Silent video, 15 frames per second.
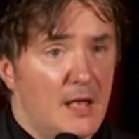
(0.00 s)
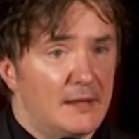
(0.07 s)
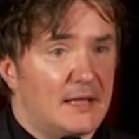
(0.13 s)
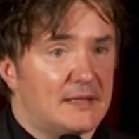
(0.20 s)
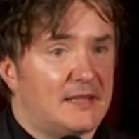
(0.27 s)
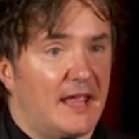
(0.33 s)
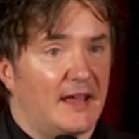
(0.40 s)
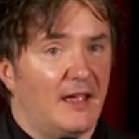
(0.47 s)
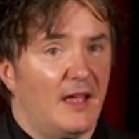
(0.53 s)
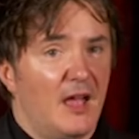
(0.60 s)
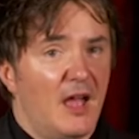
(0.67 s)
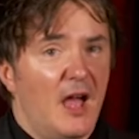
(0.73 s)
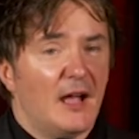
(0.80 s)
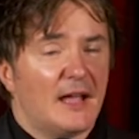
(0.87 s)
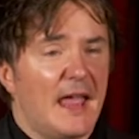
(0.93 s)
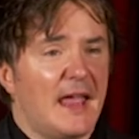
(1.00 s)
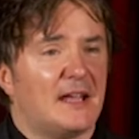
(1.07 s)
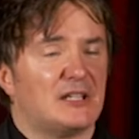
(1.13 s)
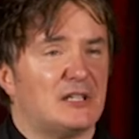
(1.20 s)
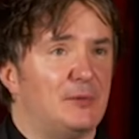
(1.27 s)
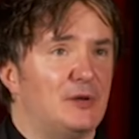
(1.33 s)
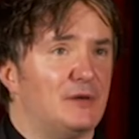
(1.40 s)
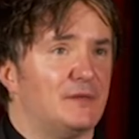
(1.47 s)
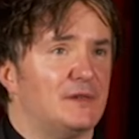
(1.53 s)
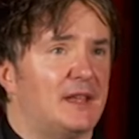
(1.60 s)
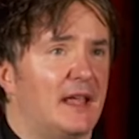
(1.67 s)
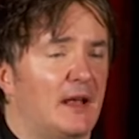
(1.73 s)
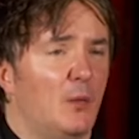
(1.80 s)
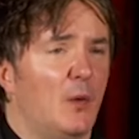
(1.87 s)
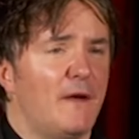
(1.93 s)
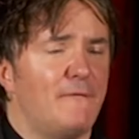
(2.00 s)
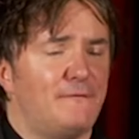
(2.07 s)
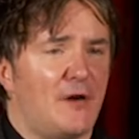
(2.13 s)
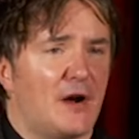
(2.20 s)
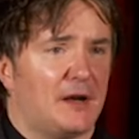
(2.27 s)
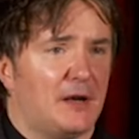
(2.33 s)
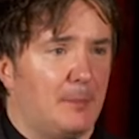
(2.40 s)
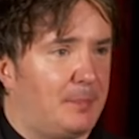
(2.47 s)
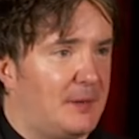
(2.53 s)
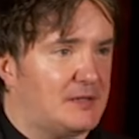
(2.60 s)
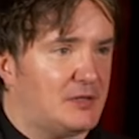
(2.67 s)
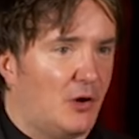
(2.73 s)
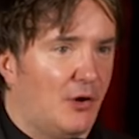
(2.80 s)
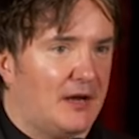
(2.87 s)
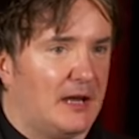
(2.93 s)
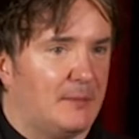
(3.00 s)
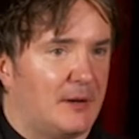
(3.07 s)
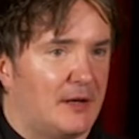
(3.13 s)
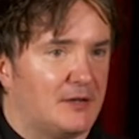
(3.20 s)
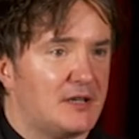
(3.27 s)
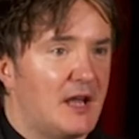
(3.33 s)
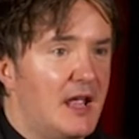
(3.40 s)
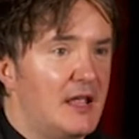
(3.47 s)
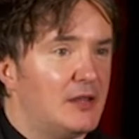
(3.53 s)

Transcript: That thing. Cake is a beautiful thing. Why fuck it up by talking about it?